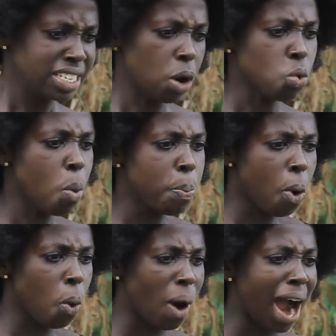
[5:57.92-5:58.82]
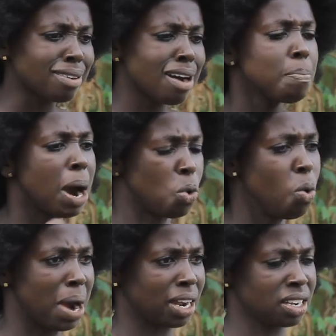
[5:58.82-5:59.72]
Nyankopon aka
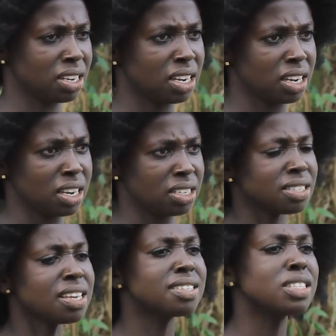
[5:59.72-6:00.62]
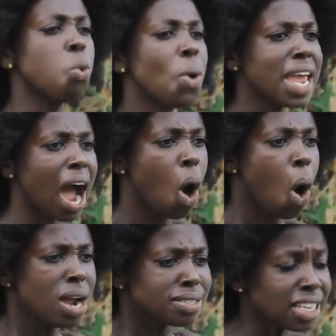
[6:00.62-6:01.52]
makoma. Sis de we ya
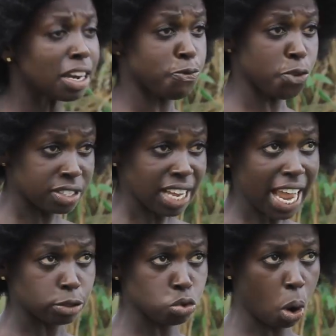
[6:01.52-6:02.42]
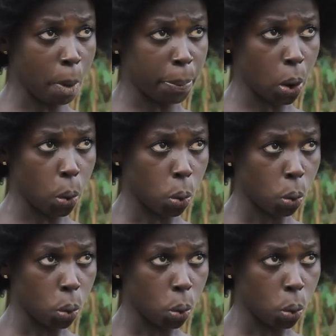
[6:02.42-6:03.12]
sika fo se ya so no omo pe o.